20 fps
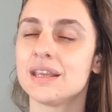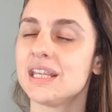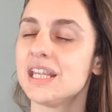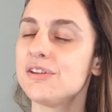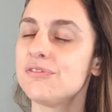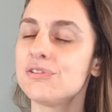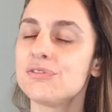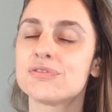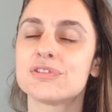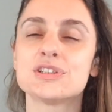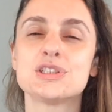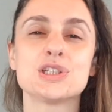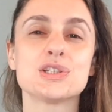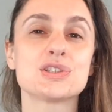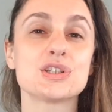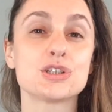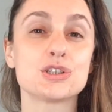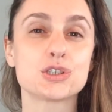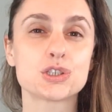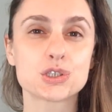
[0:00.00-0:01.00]
even for
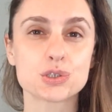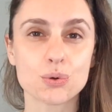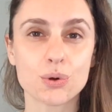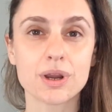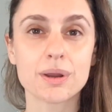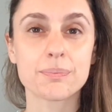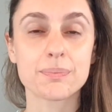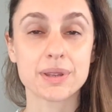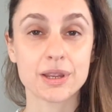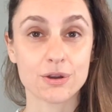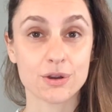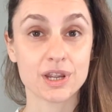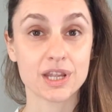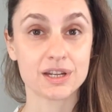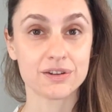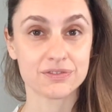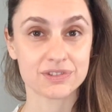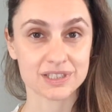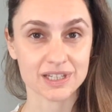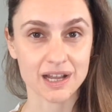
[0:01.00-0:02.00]
just a short
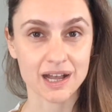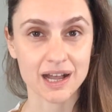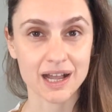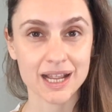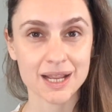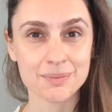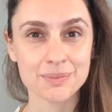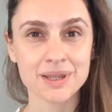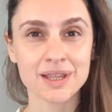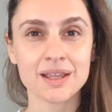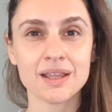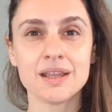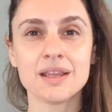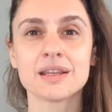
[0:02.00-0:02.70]
period of time,